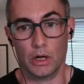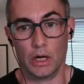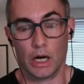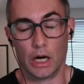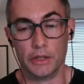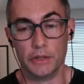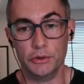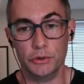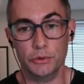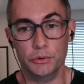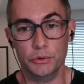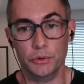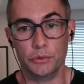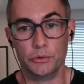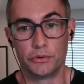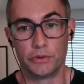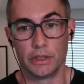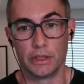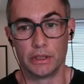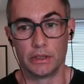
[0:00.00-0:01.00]
are you
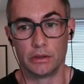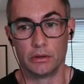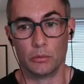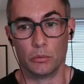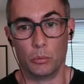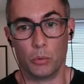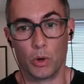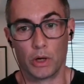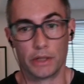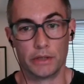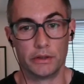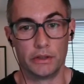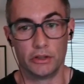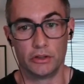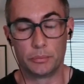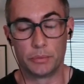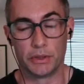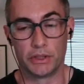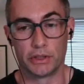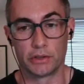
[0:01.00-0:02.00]
using one of
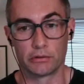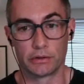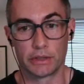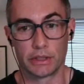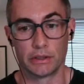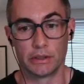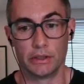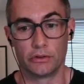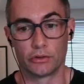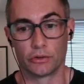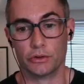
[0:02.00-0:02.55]
these particular techniques,